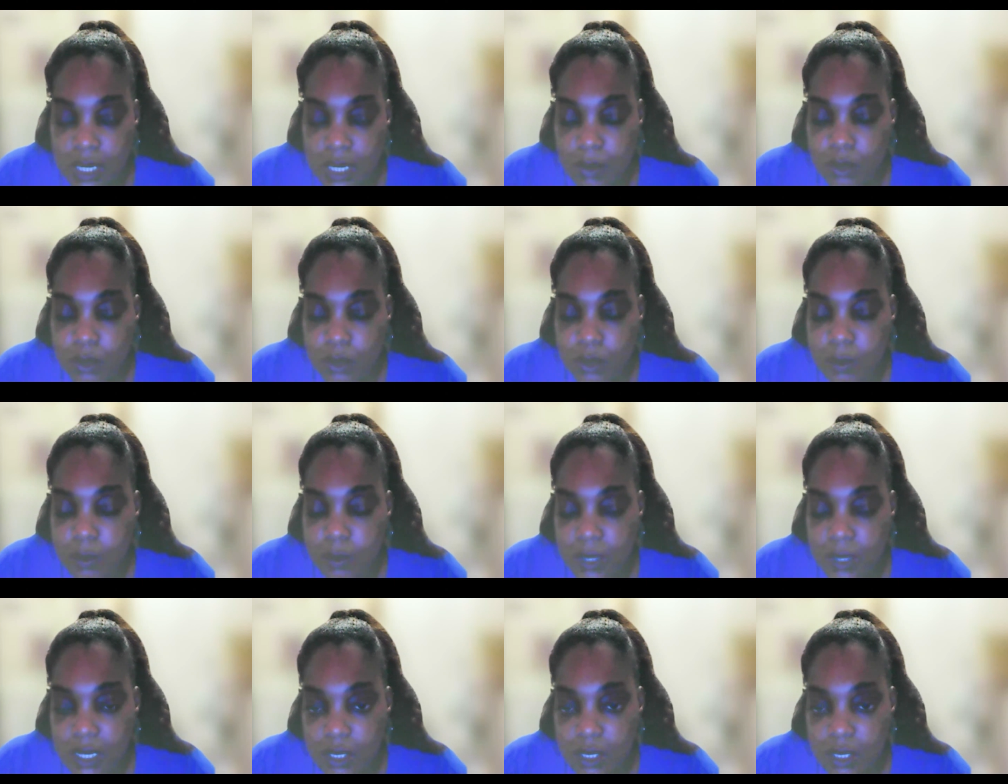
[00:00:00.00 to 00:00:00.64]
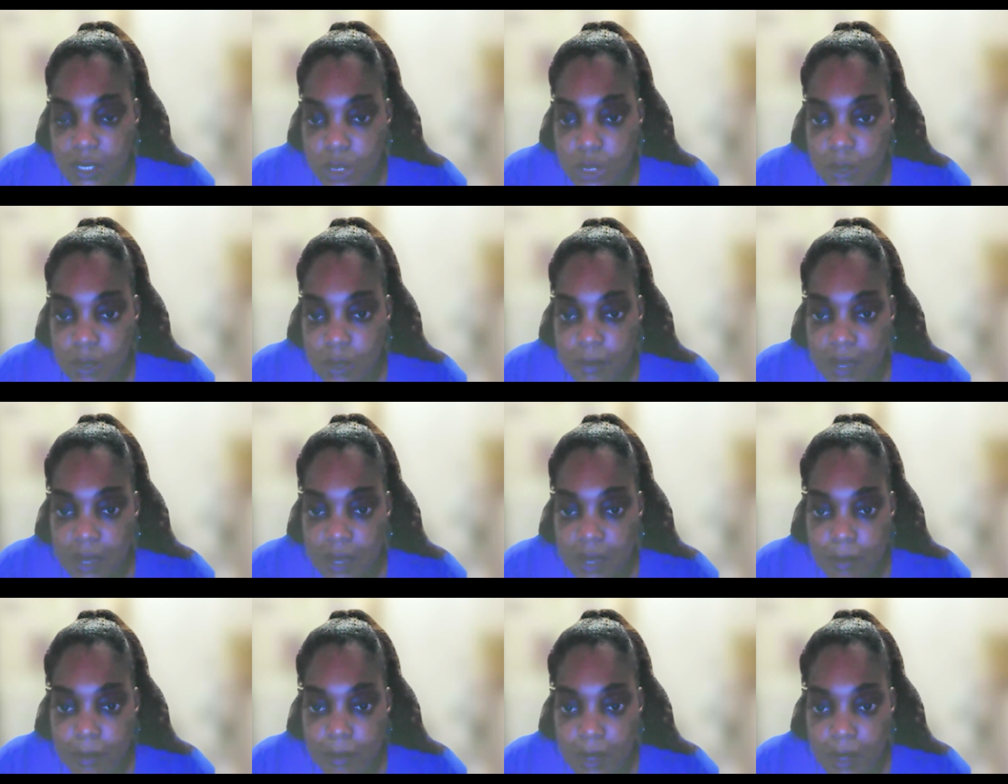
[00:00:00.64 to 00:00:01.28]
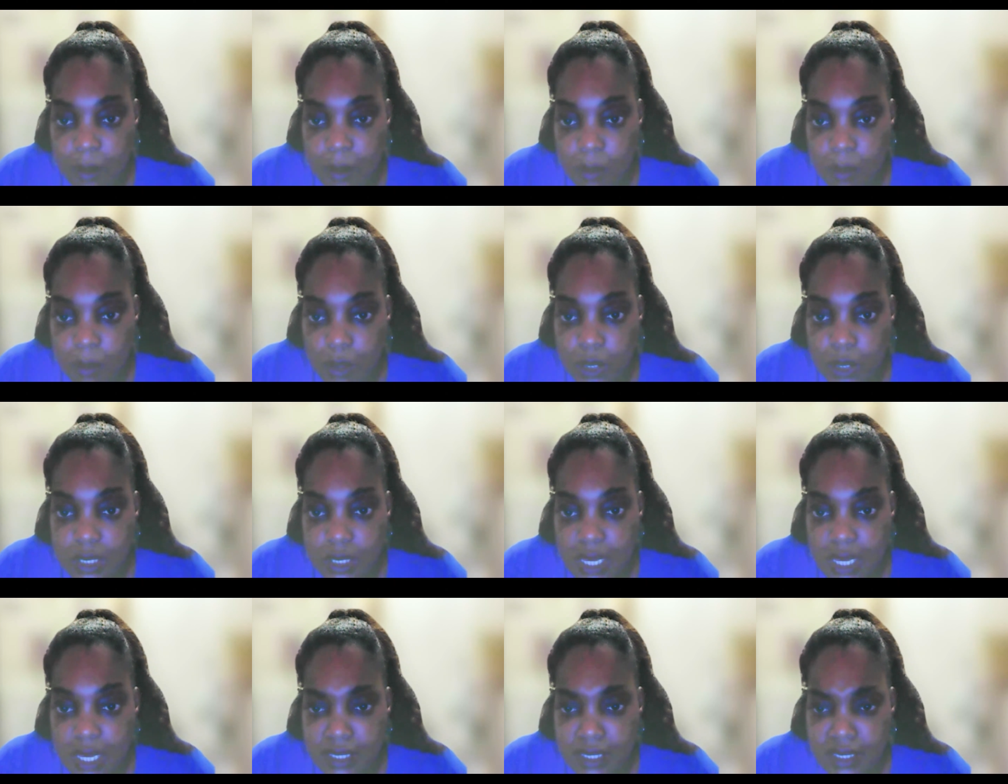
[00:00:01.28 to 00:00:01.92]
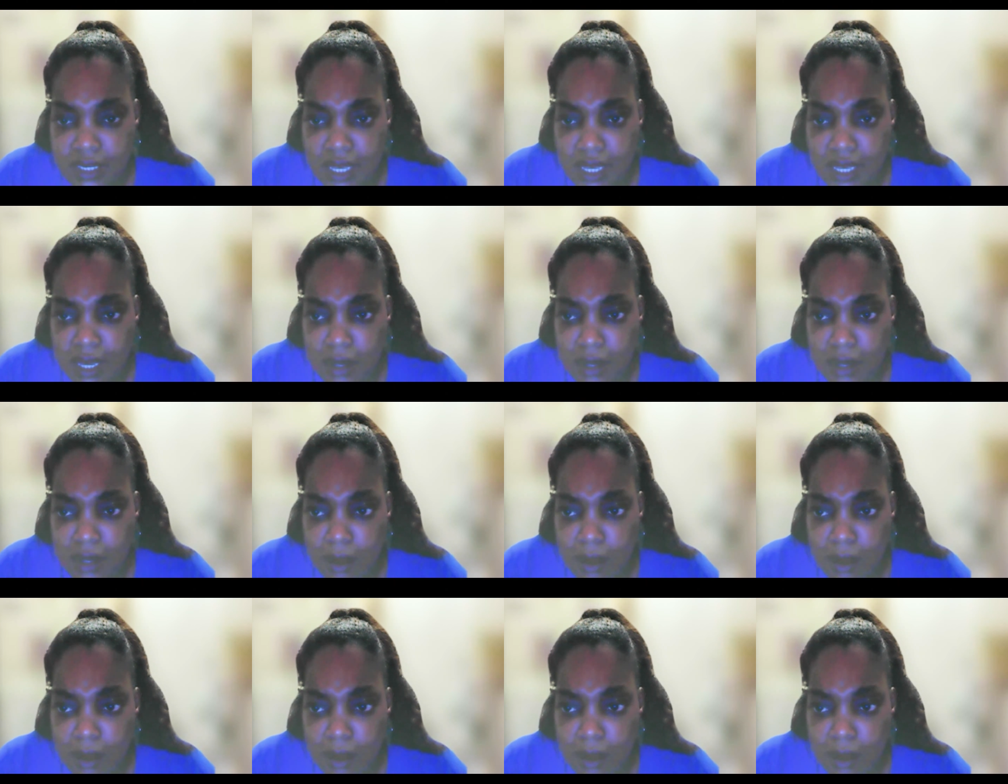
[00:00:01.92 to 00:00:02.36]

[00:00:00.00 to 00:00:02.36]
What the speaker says: I was speaking to my members, I said,